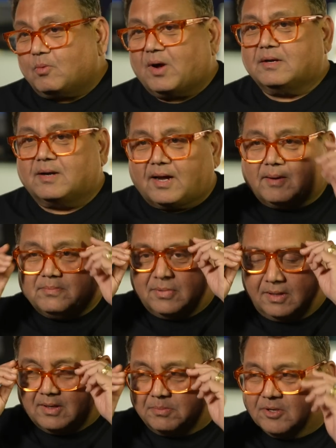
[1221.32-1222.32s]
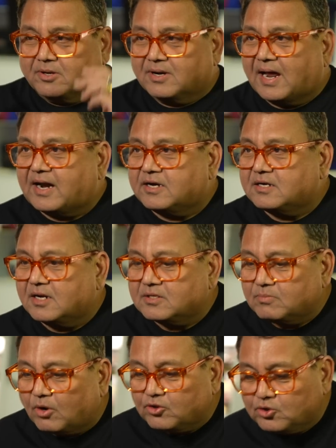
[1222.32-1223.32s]
one, I'm, I'm glad it
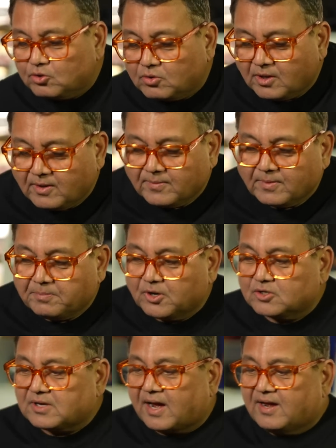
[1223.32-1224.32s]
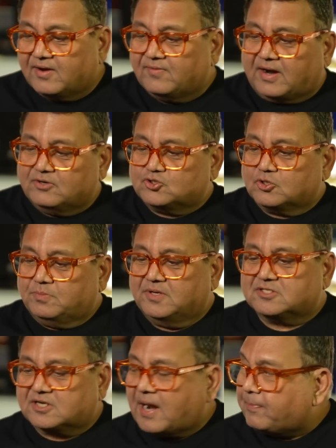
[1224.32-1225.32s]
doesn't bother you, because I have, I should
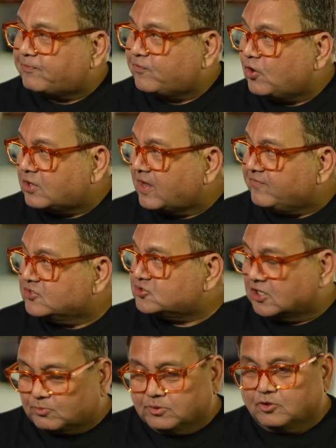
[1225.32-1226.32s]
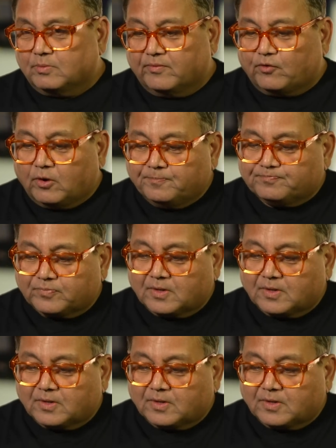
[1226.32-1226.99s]
be slapped for not having checked with you before.